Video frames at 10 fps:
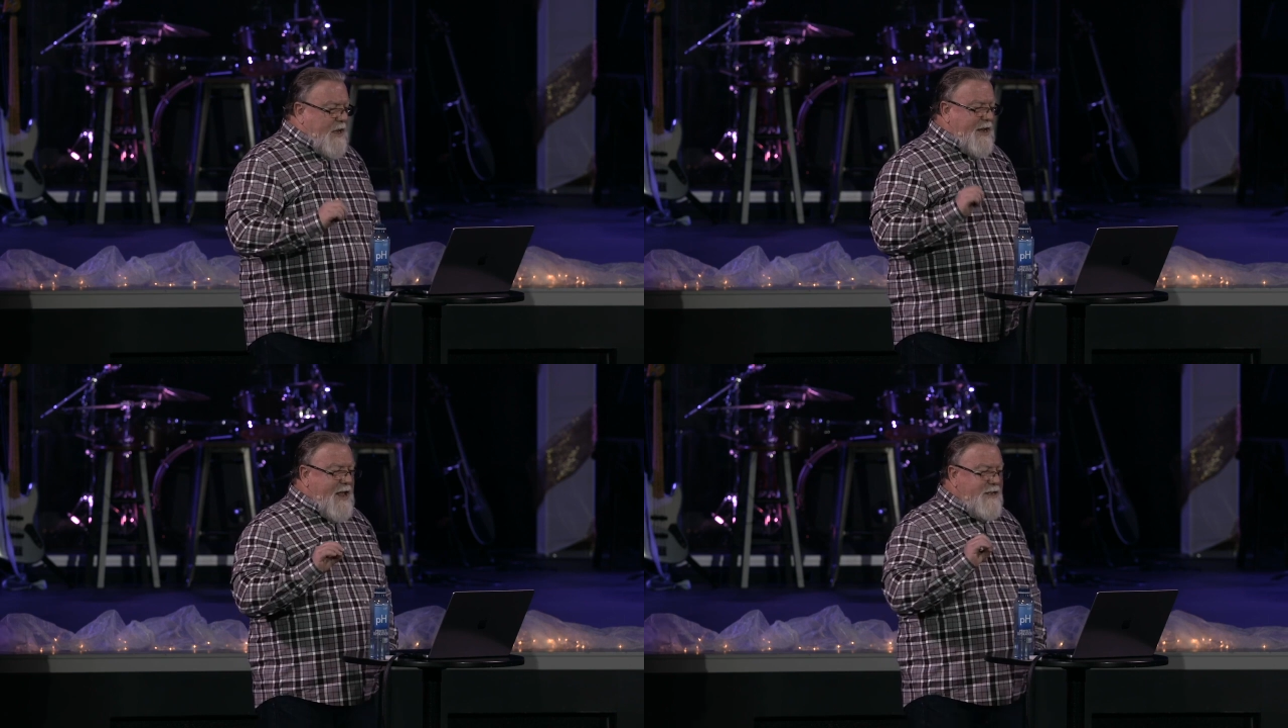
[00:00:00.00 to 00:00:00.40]

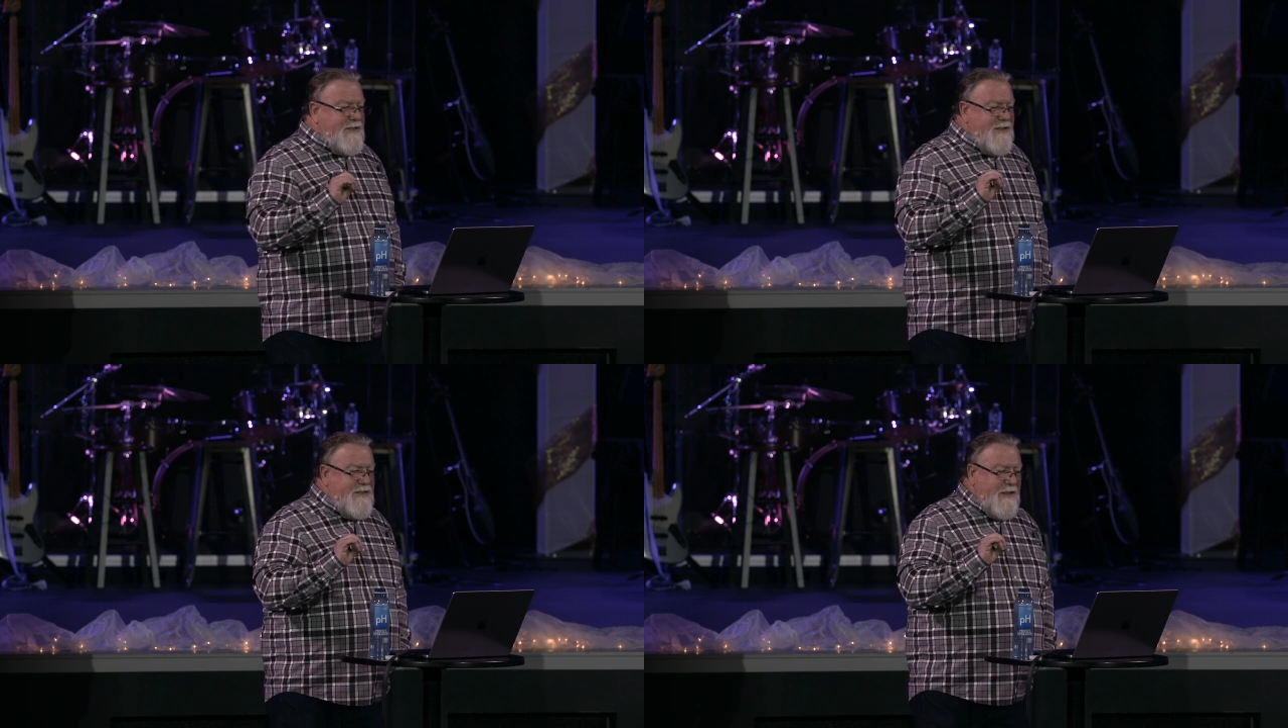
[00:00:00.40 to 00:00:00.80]
And
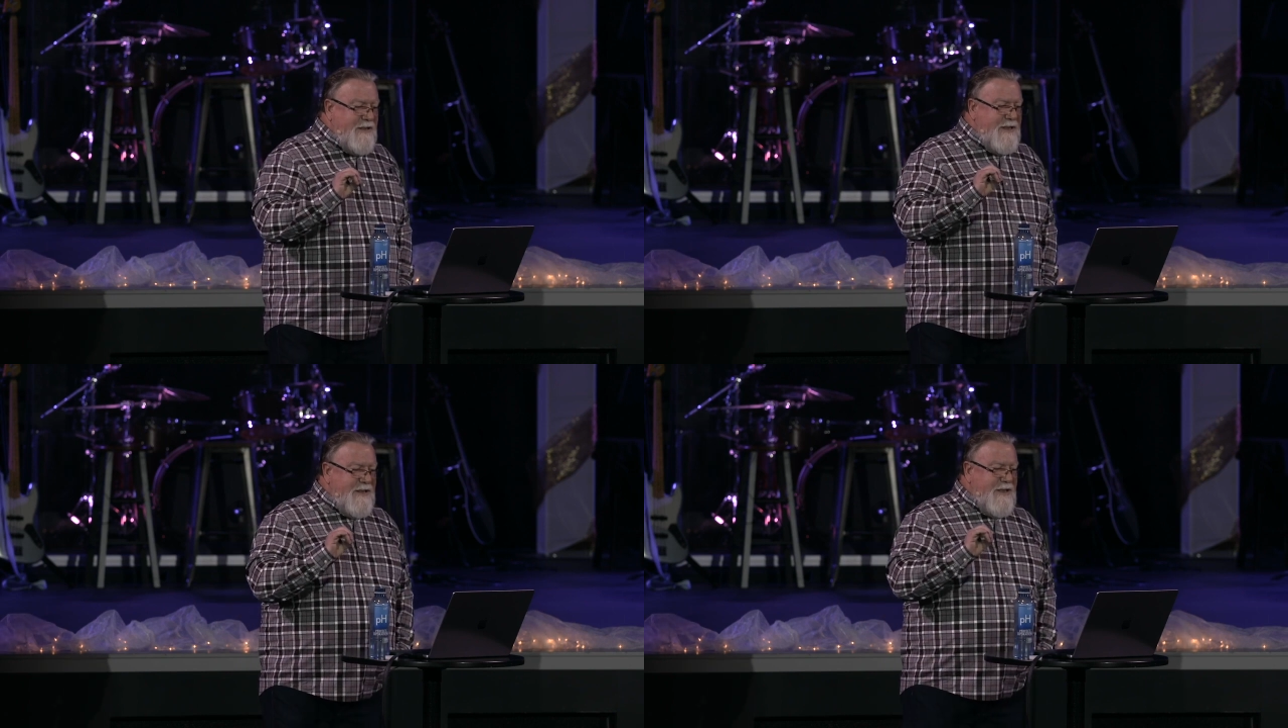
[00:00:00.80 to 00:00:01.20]
this is
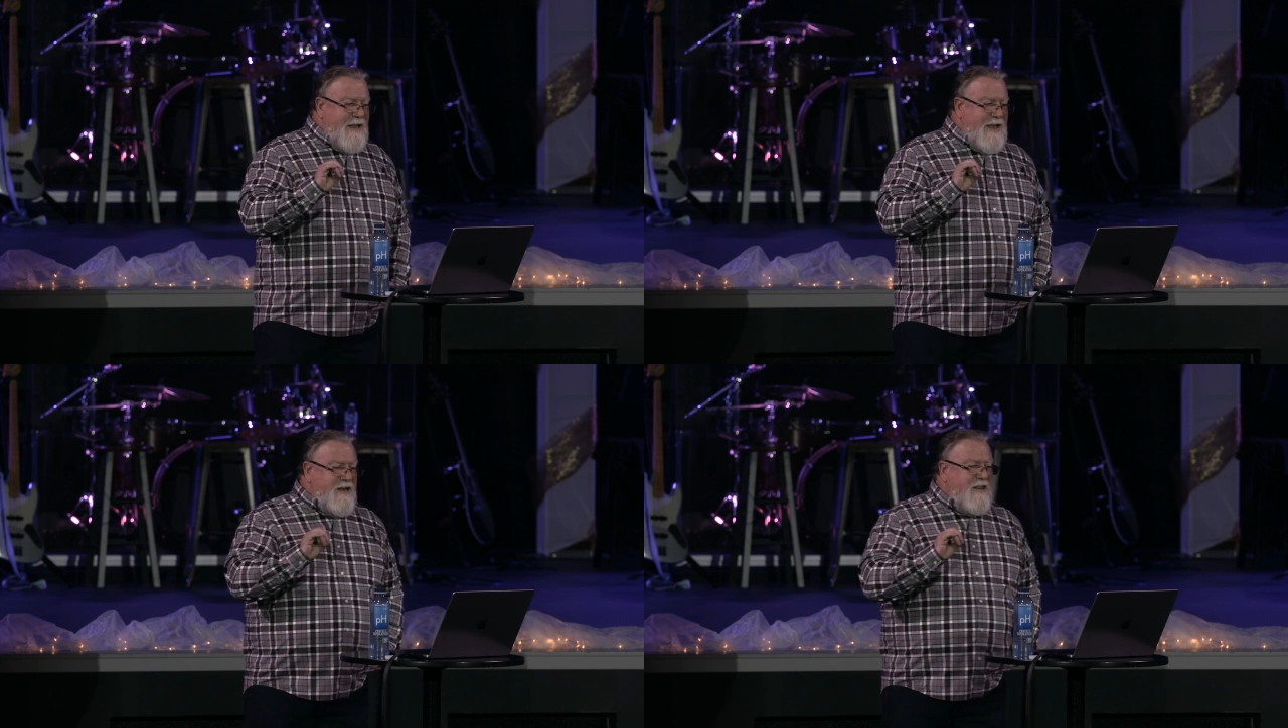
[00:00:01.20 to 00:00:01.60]
the
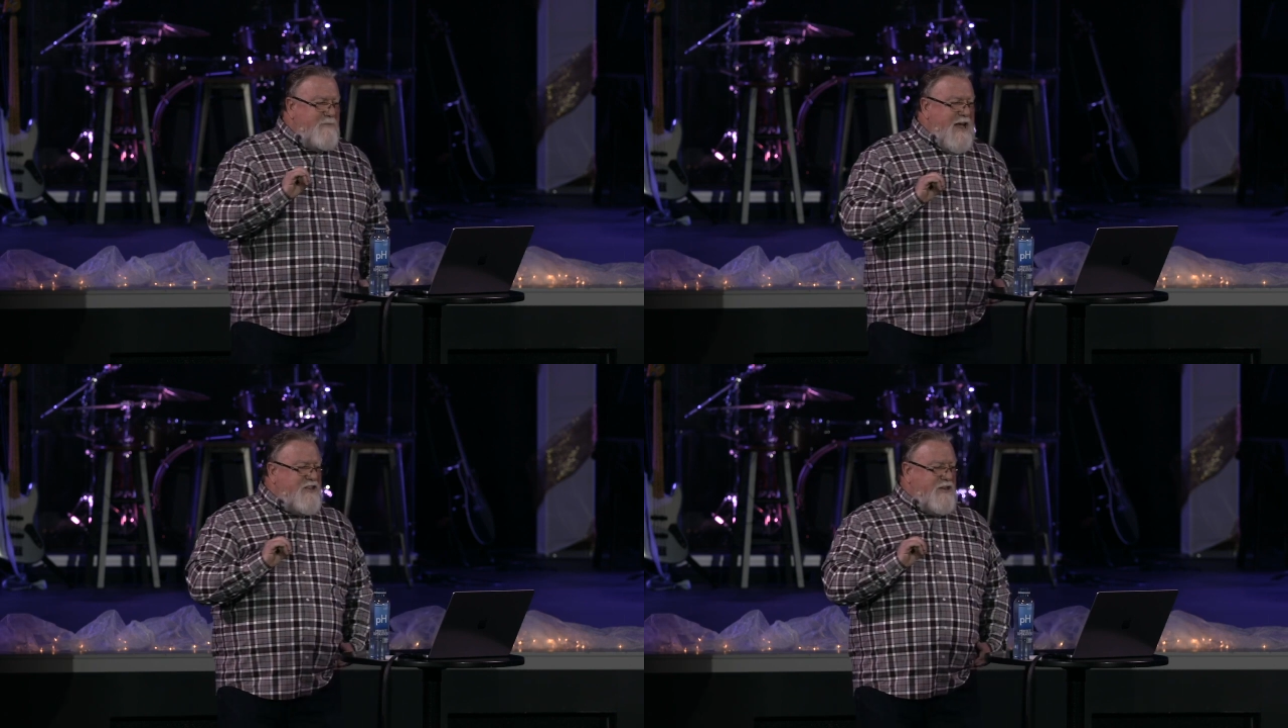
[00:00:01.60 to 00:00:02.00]
end of the
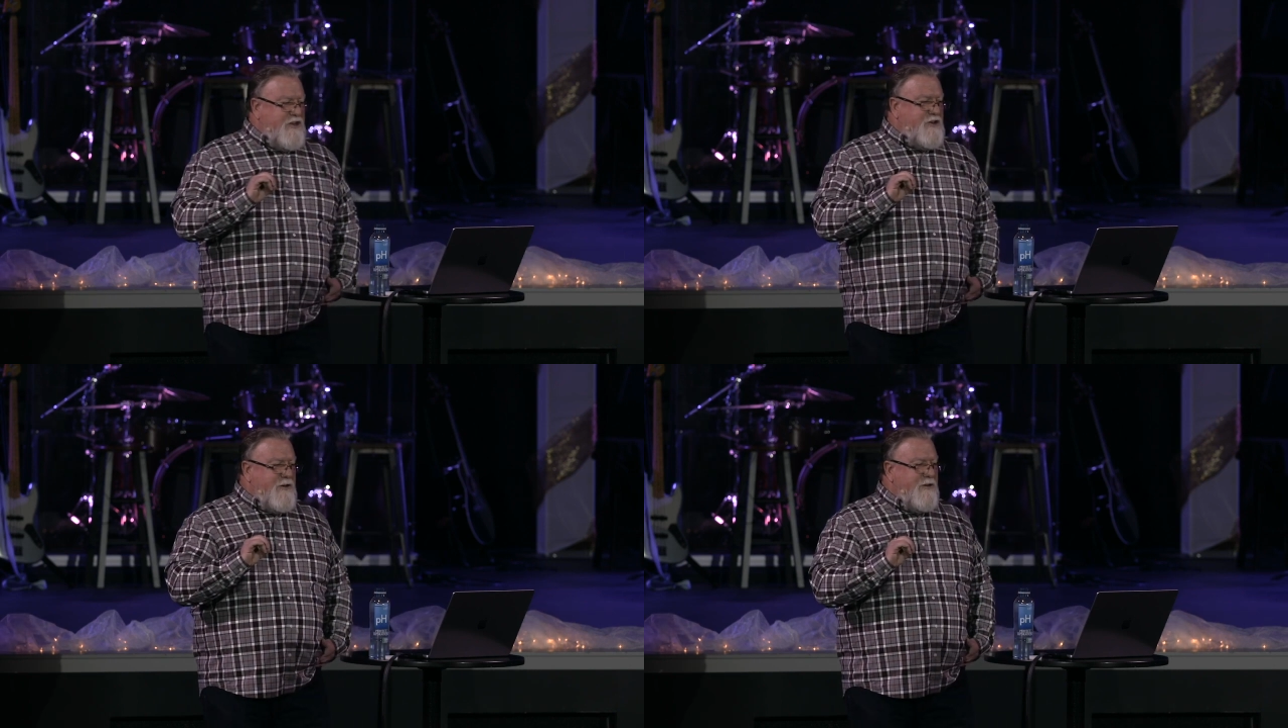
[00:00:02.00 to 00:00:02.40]

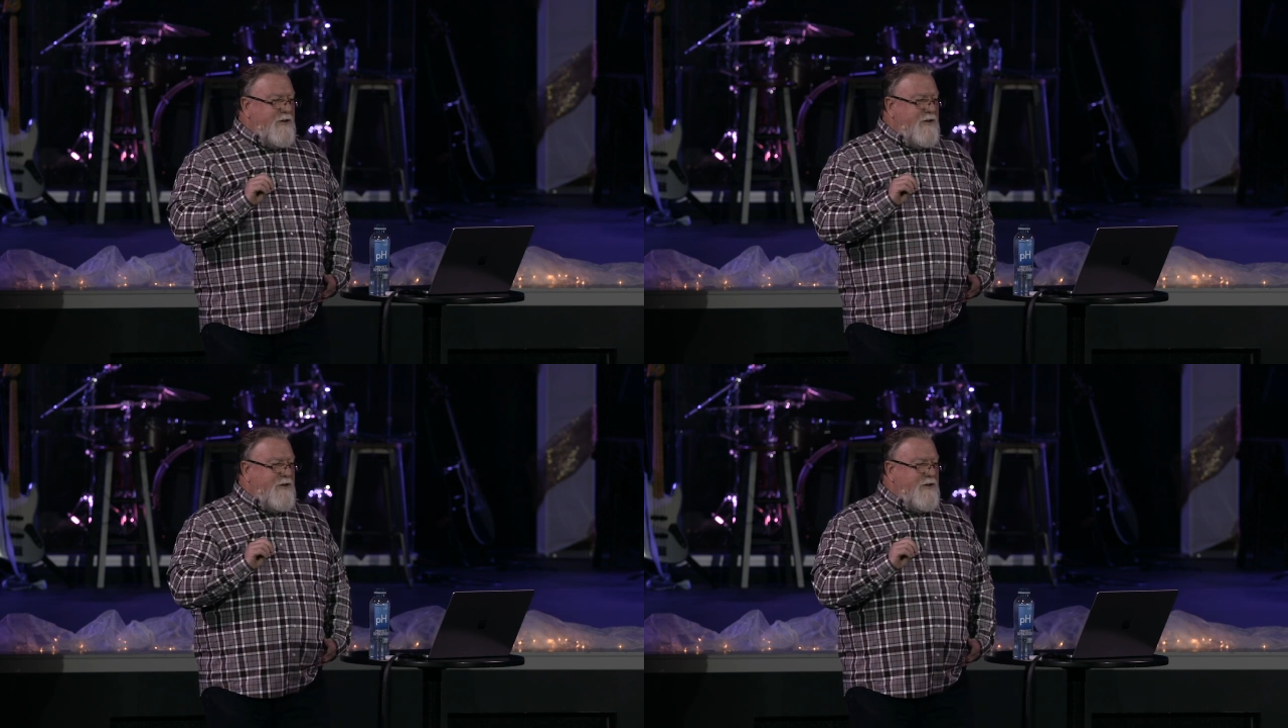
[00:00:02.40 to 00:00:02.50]
message.